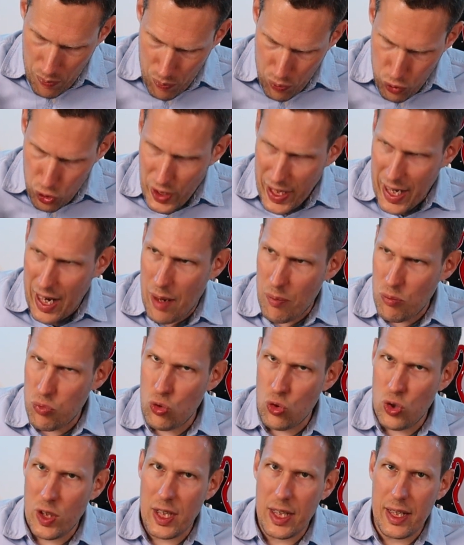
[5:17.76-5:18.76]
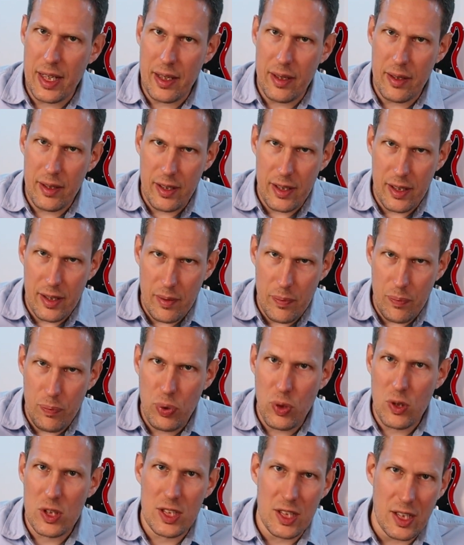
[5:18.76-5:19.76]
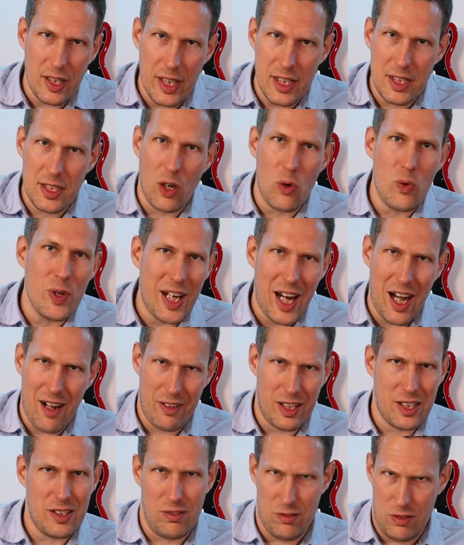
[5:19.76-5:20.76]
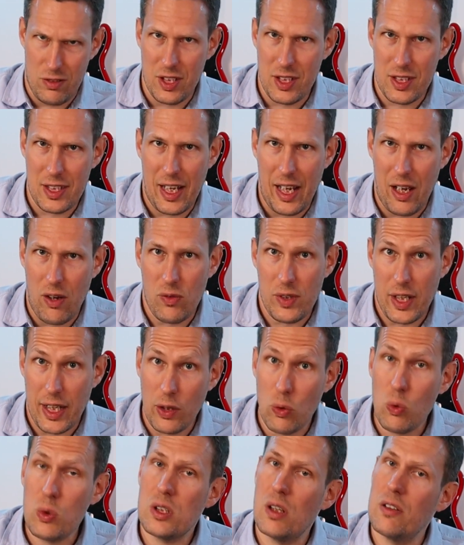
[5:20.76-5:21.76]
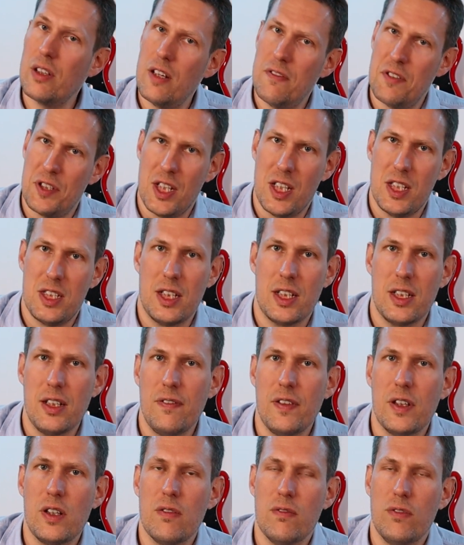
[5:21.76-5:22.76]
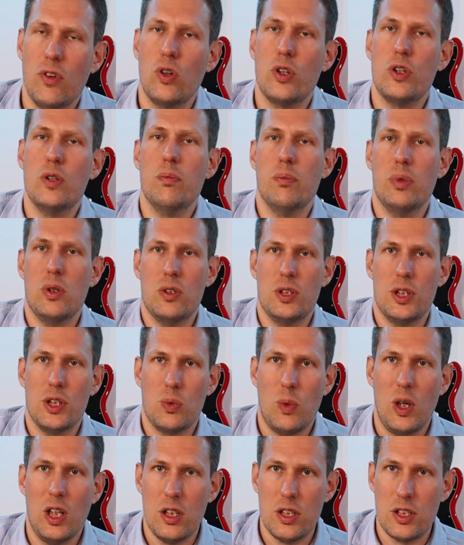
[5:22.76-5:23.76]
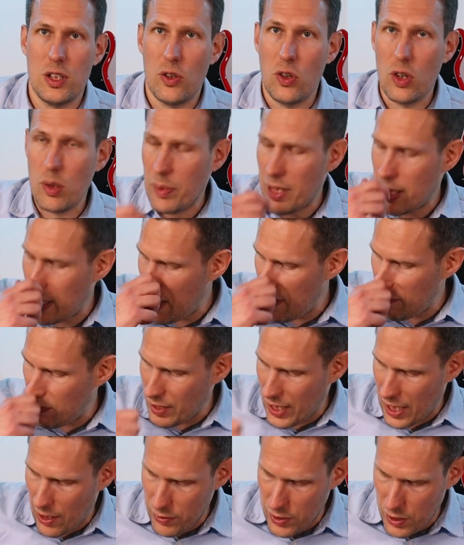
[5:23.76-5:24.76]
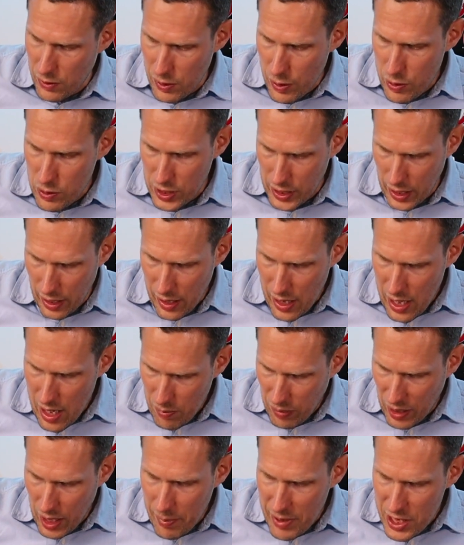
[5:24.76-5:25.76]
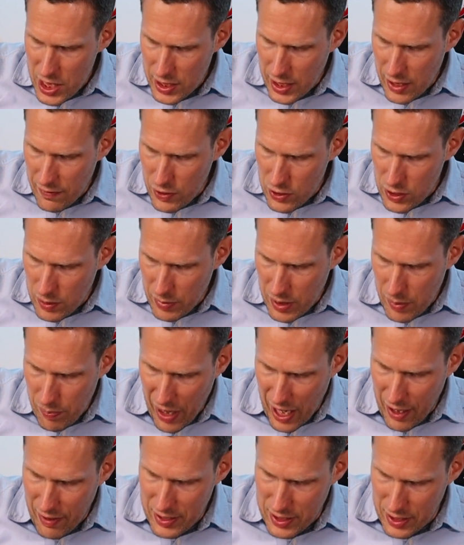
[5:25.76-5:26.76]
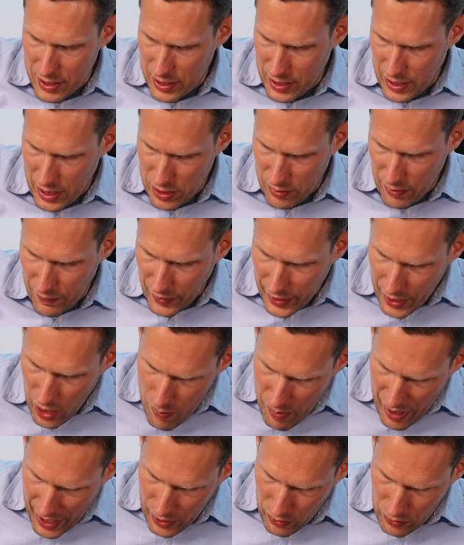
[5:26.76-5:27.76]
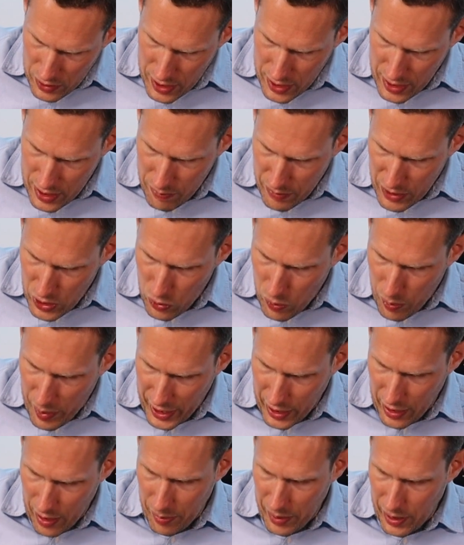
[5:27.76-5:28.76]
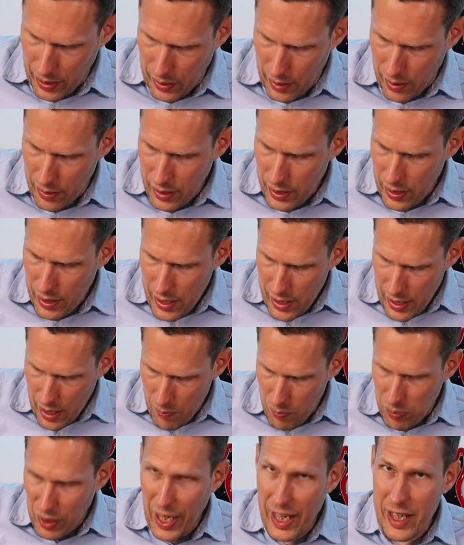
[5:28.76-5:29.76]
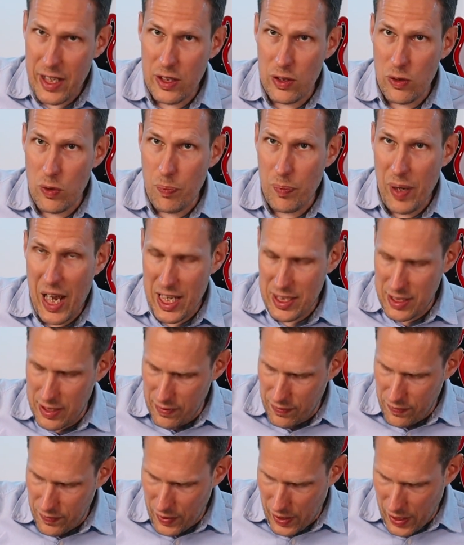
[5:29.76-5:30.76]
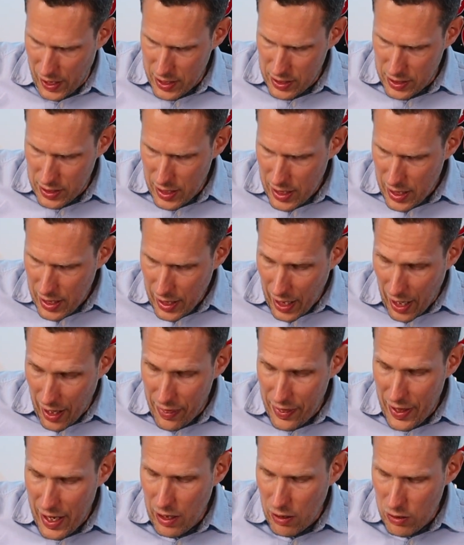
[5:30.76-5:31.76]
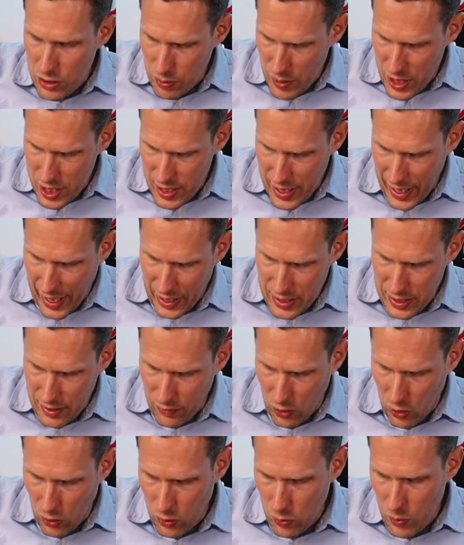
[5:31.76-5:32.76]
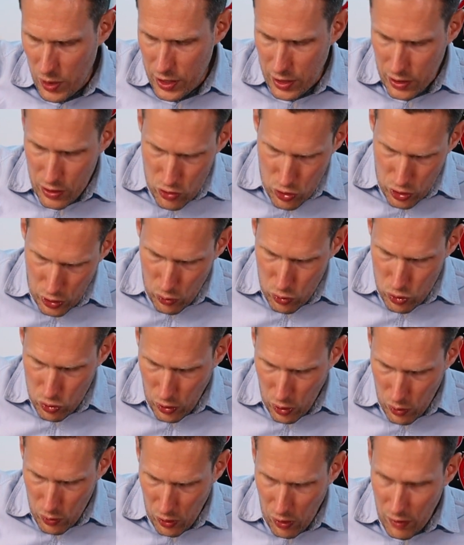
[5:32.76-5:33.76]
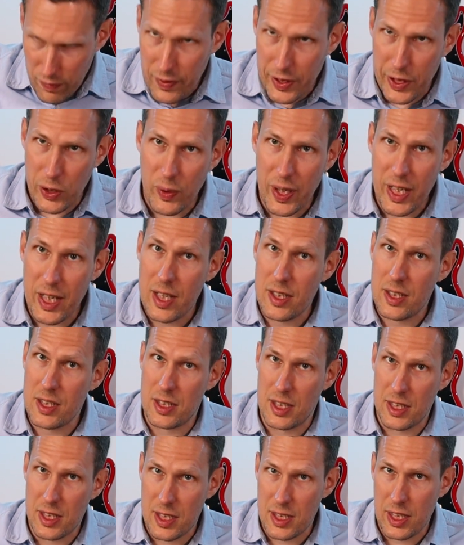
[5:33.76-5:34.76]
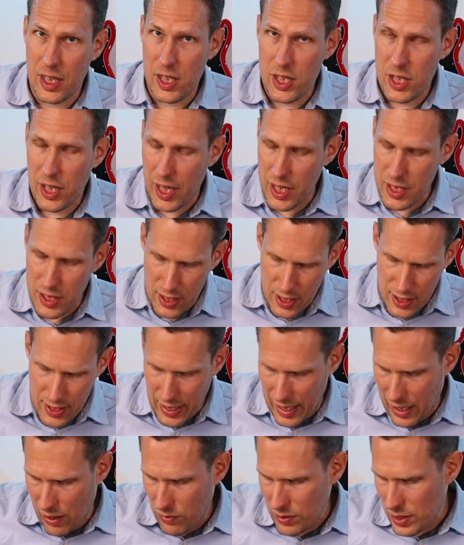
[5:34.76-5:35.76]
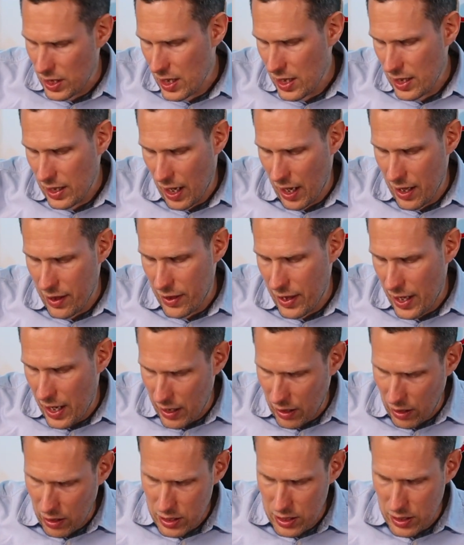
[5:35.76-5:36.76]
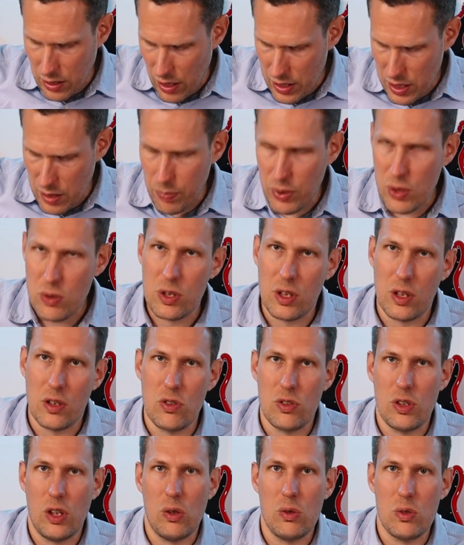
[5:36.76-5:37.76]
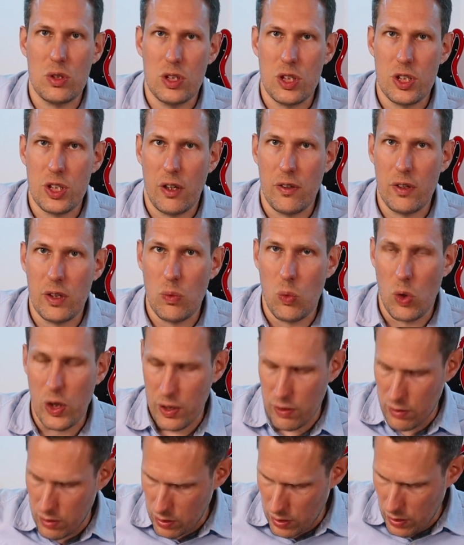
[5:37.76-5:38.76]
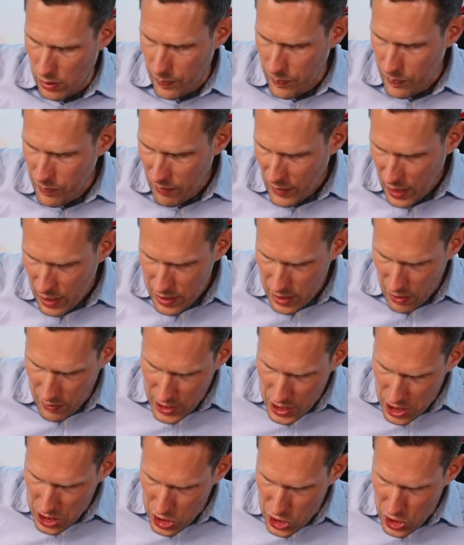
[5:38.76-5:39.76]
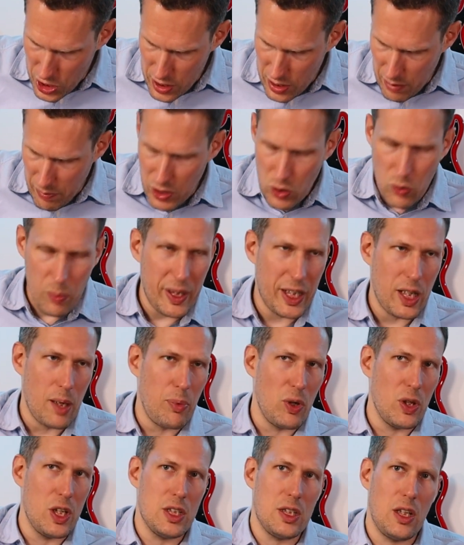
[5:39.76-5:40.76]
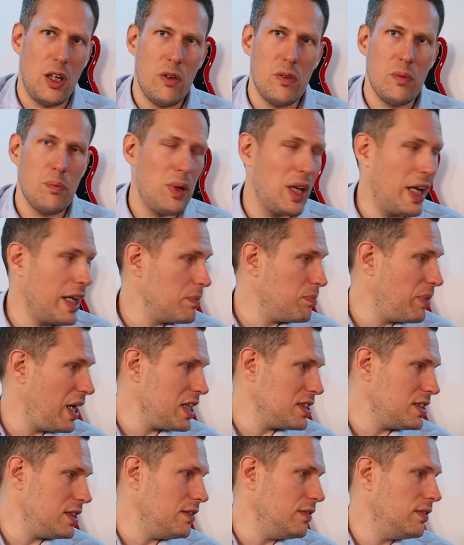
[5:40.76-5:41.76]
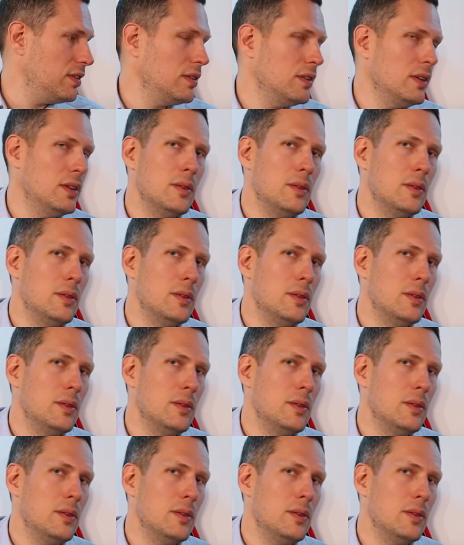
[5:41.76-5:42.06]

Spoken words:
preamp really puts its own character on the sound, and it also gives it a significant volume boost as well, so you've got to be careful how you use it. But let me just give you some comparisons here. So if I go back onto this middle pickup here and play you passive first, and then I'll switch the active on with the controls rolled off, and you'll hear there's a distinct change in the sound, and then I'll start to boost the controls to show you what you can do. So this is just the middle pickup on its own, played passive.